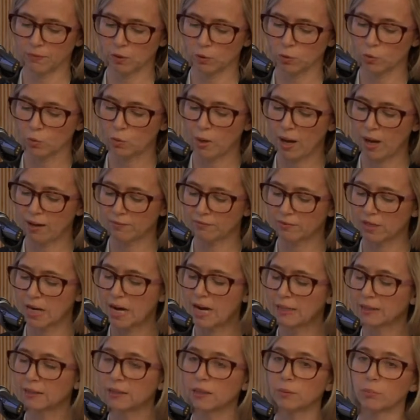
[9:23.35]
who have
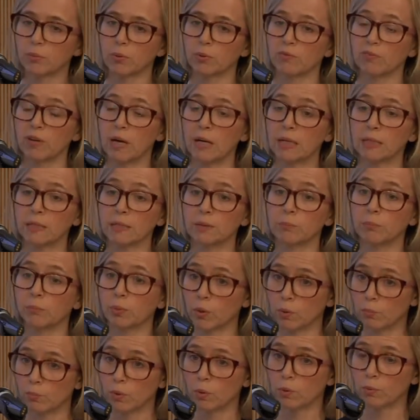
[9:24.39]
kindly provided
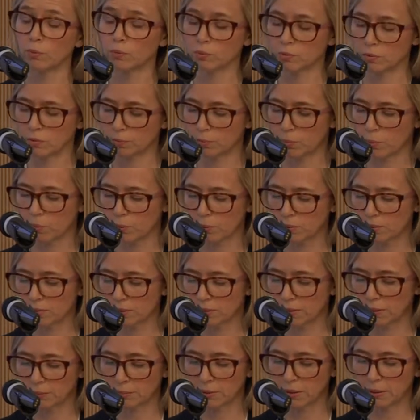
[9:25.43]
pro bono support
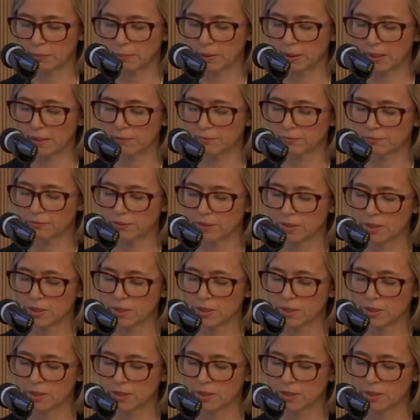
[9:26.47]
to WWF,